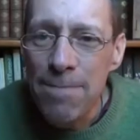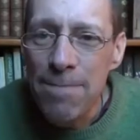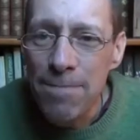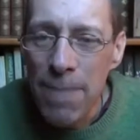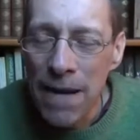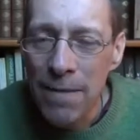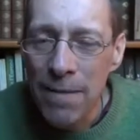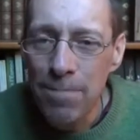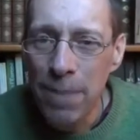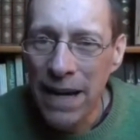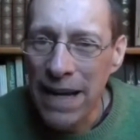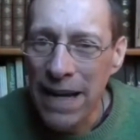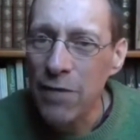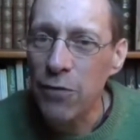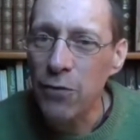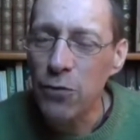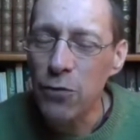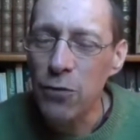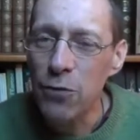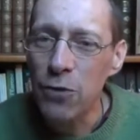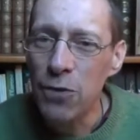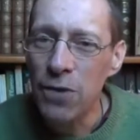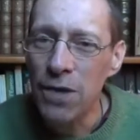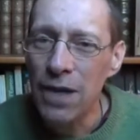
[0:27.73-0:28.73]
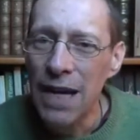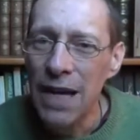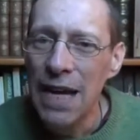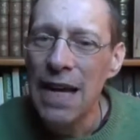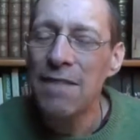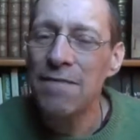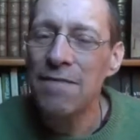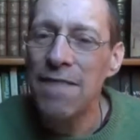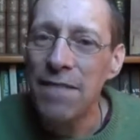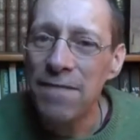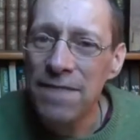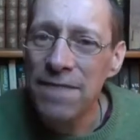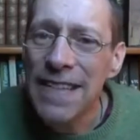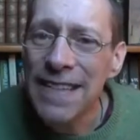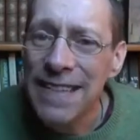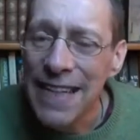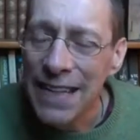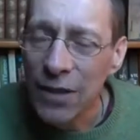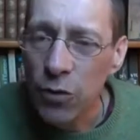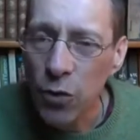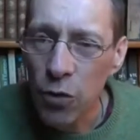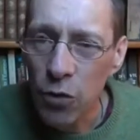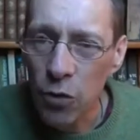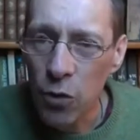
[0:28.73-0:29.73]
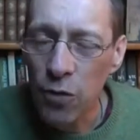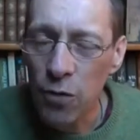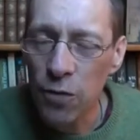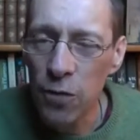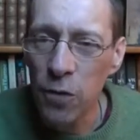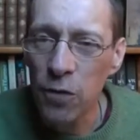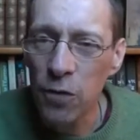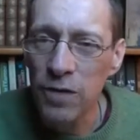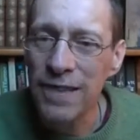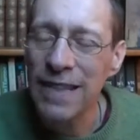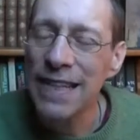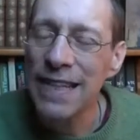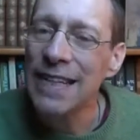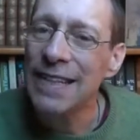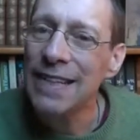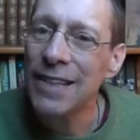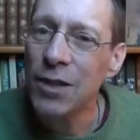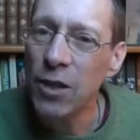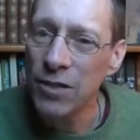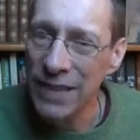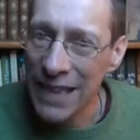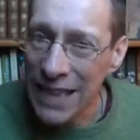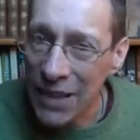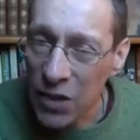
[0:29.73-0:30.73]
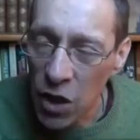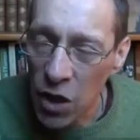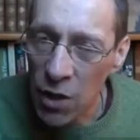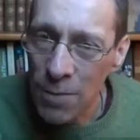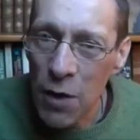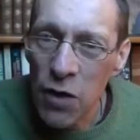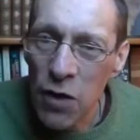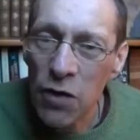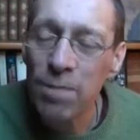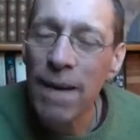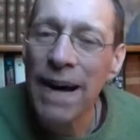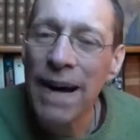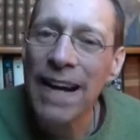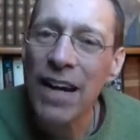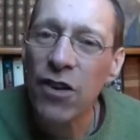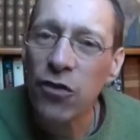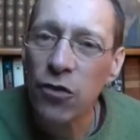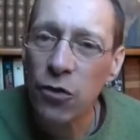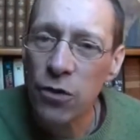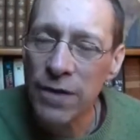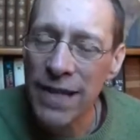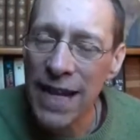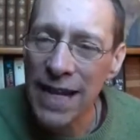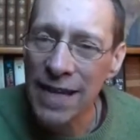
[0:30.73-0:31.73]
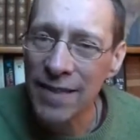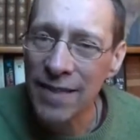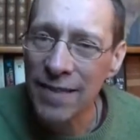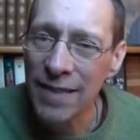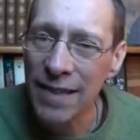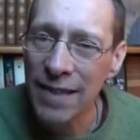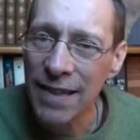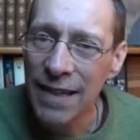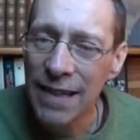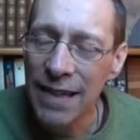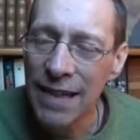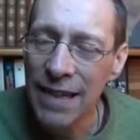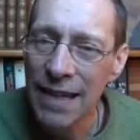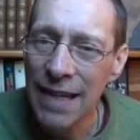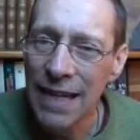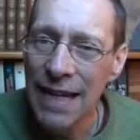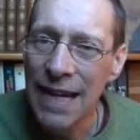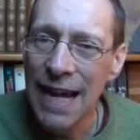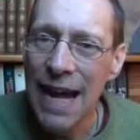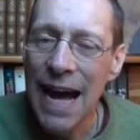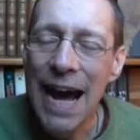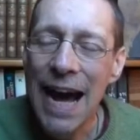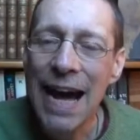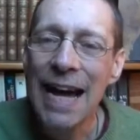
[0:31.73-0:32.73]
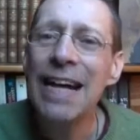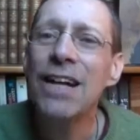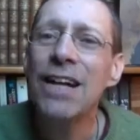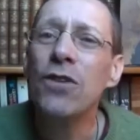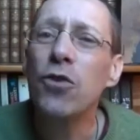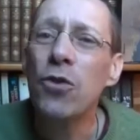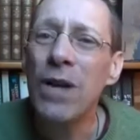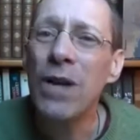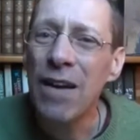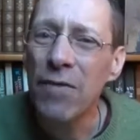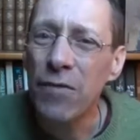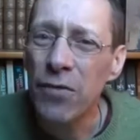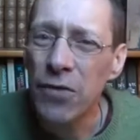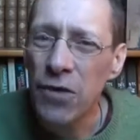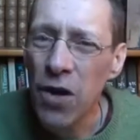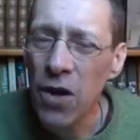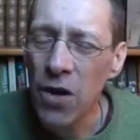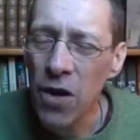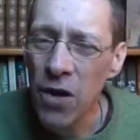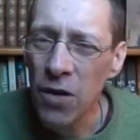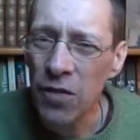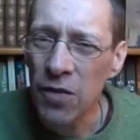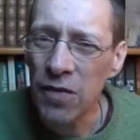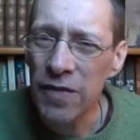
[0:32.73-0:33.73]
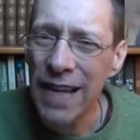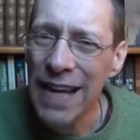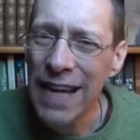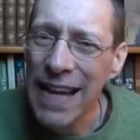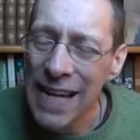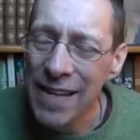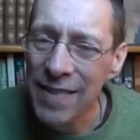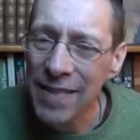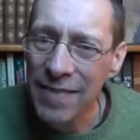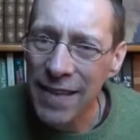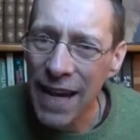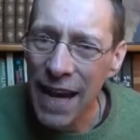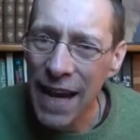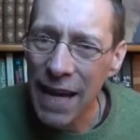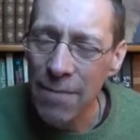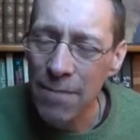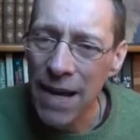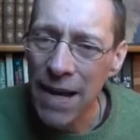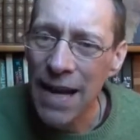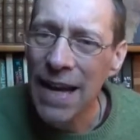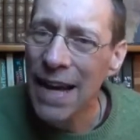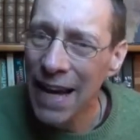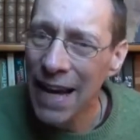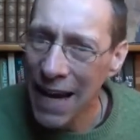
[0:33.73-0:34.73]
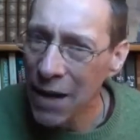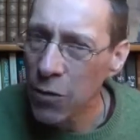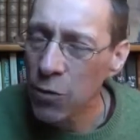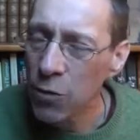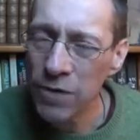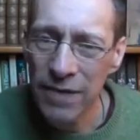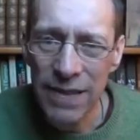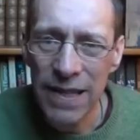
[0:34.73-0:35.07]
And then, when he crosses certain books, like the book of Genesis, he will be confronted with whole books,